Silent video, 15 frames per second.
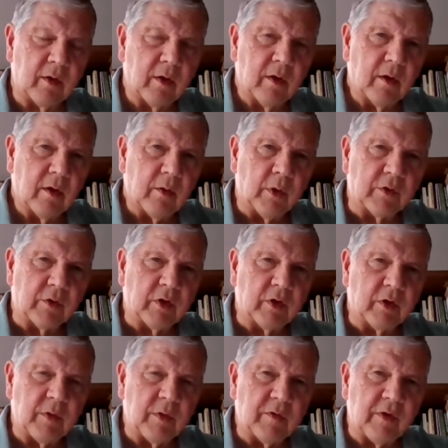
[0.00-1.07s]
where it's going to be
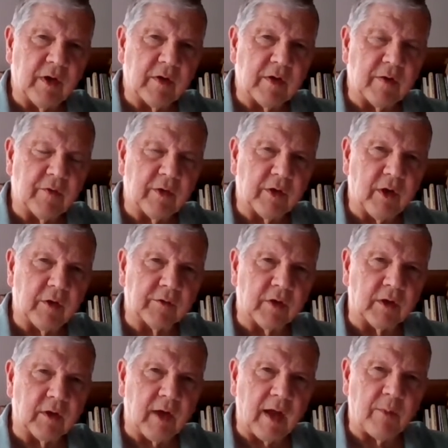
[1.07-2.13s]
very difficult to
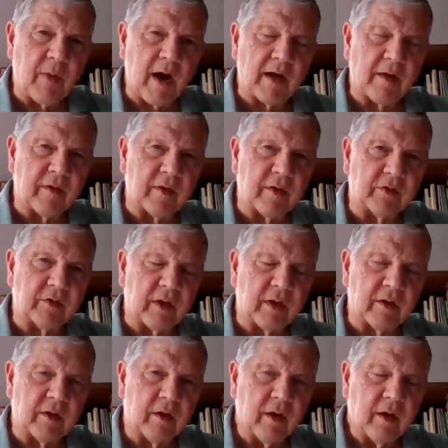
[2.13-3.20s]
climb out of this. And
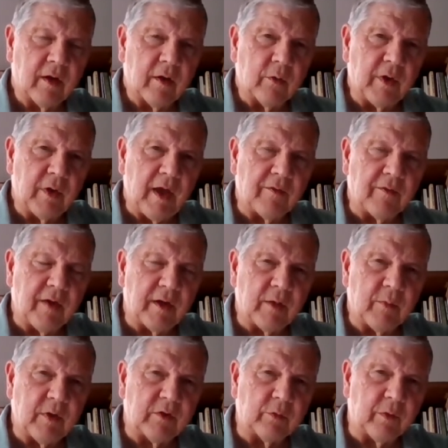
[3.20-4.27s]
we have
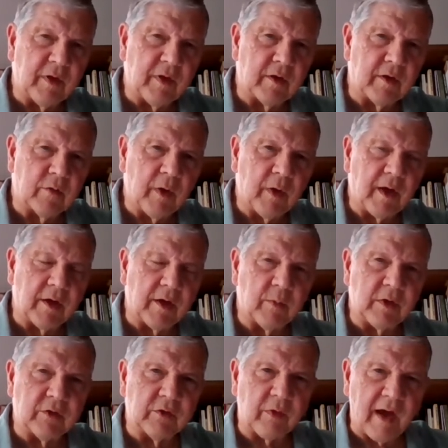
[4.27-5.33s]
enemies within and enemies
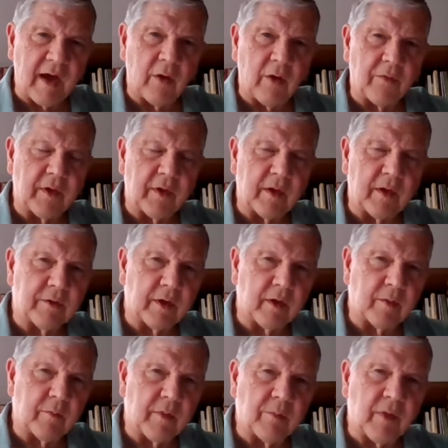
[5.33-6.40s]
without
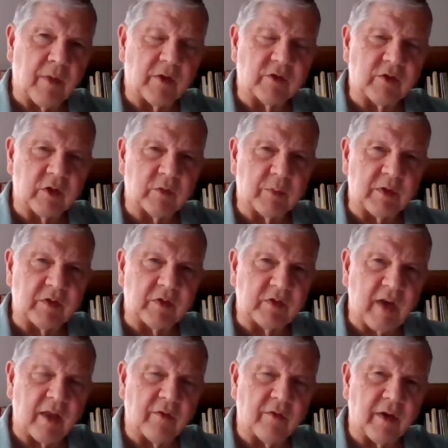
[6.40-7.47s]
that must just be
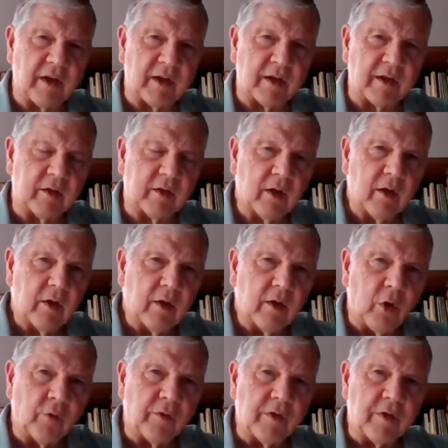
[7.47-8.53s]
salivating
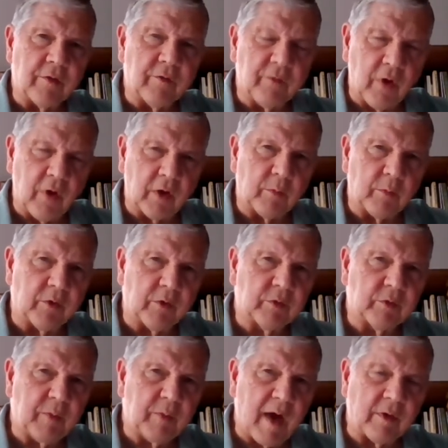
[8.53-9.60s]
over the vulnerable
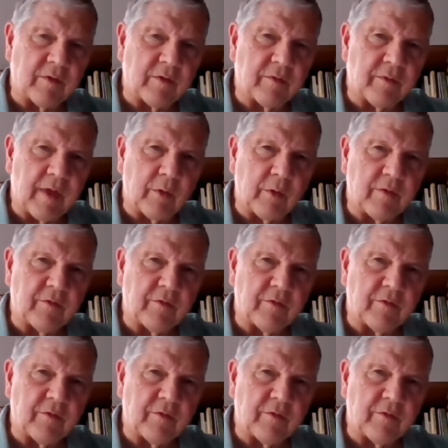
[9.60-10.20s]
spot that we find